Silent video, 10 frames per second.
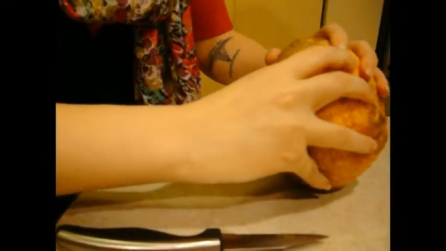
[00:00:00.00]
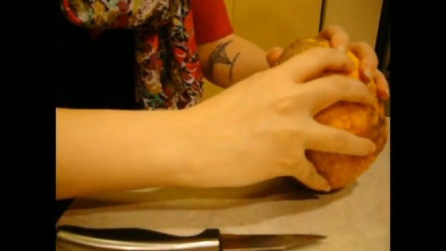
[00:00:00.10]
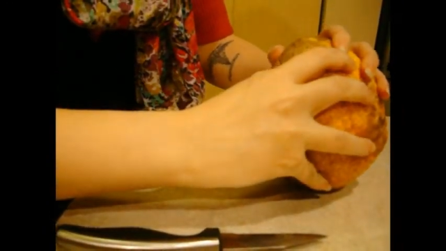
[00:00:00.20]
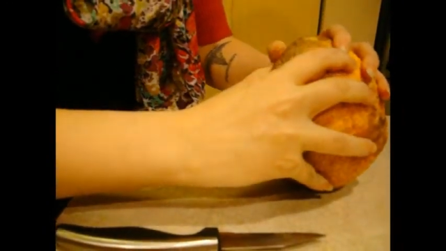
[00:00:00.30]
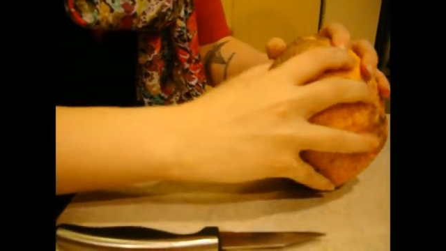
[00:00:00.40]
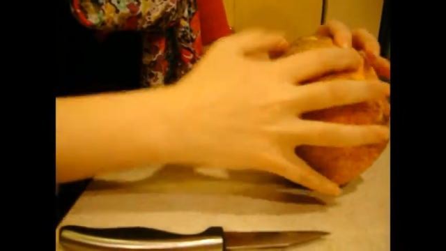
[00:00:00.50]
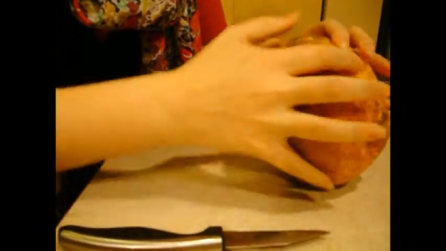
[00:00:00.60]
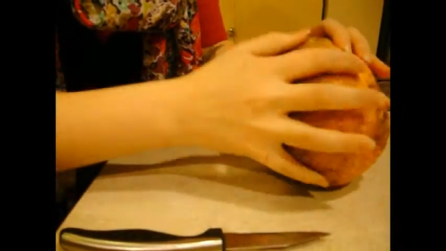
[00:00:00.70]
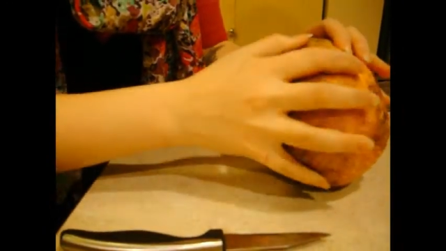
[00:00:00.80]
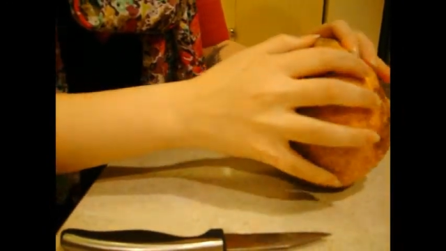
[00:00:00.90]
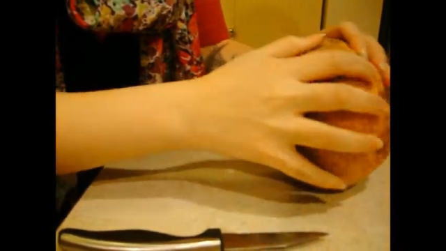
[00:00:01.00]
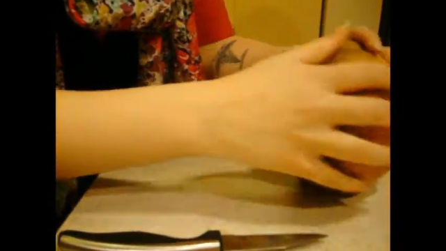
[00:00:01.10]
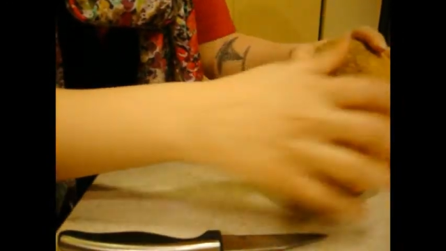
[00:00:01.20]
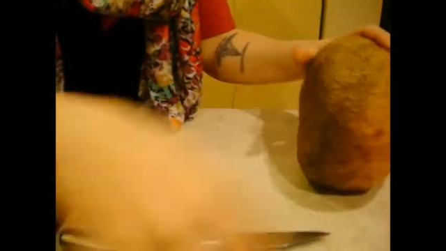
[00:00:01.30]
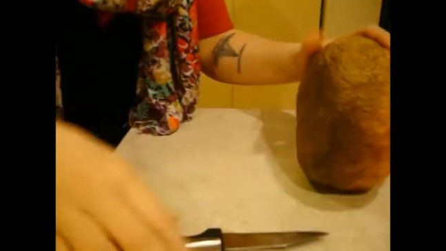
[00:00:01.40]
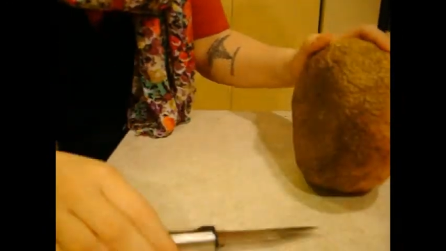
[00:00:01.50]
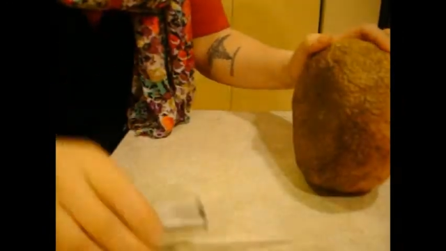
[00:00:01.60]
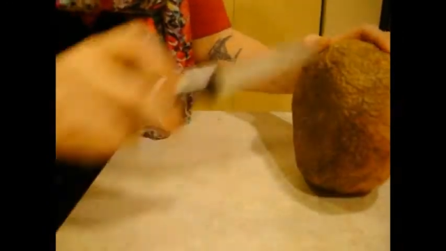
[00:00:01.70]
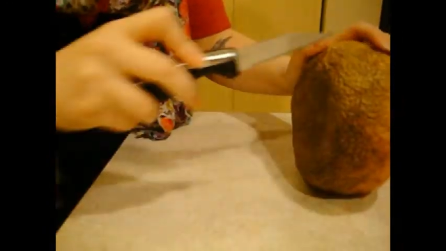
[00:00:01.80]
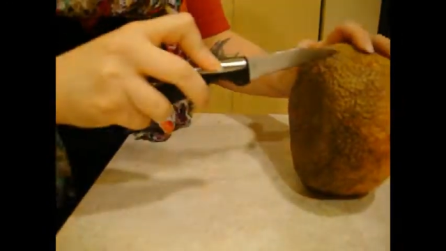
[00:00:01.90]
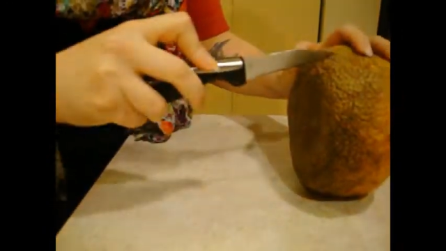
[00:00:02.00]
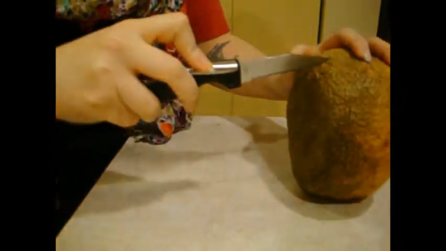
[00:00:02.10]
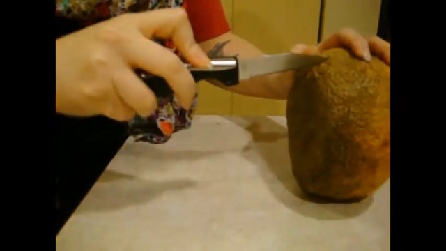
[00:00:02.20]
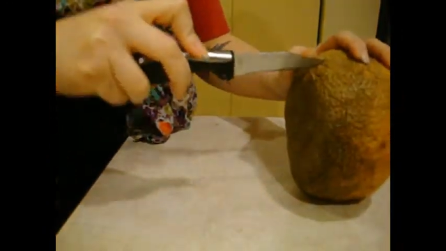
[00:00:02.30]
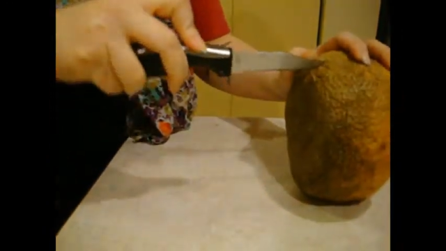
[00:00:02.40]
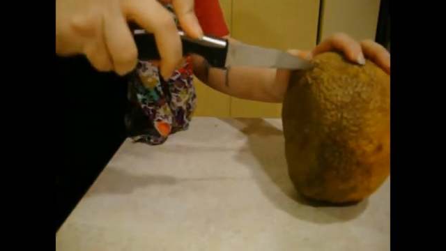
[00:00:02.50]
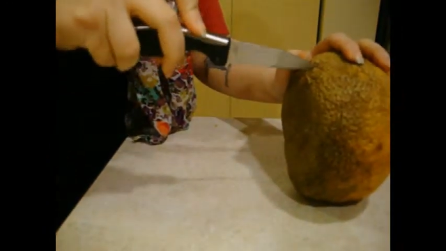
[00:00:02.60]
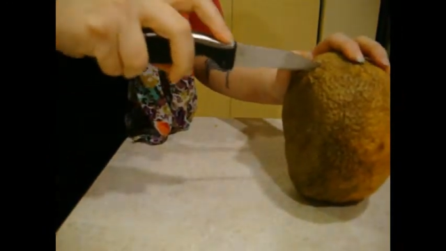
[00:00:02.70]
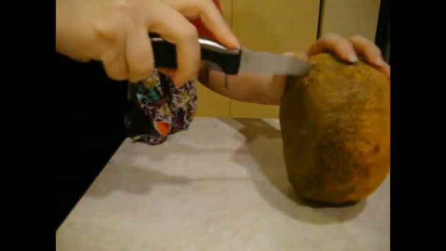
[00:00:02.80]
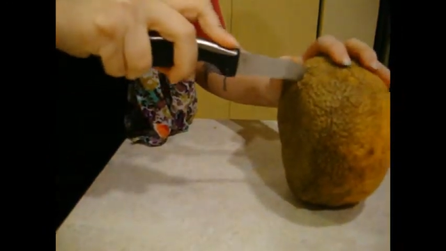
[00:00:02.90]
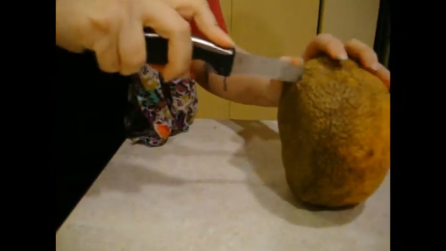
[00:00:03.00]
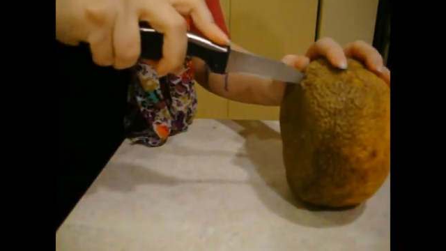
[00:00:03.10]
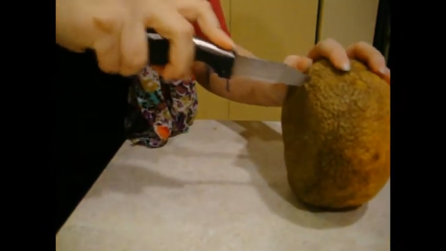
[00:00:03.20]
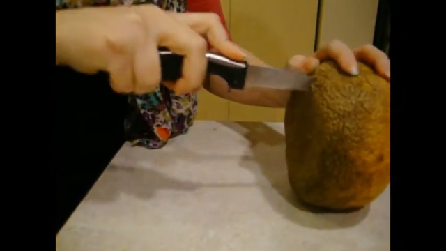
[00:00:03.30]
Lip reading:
No face is visible, so there are no lips to read.